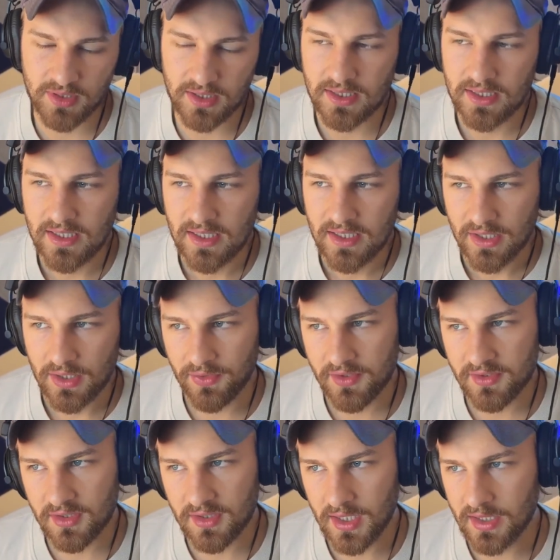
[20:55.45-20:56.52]
But
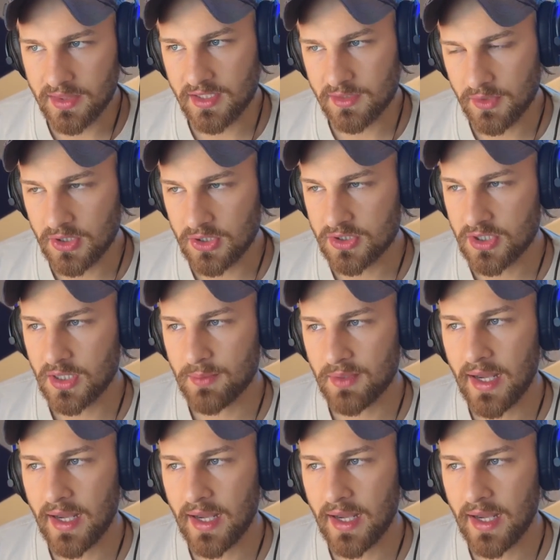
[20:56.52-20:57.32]
there's a lot of things we could talk about.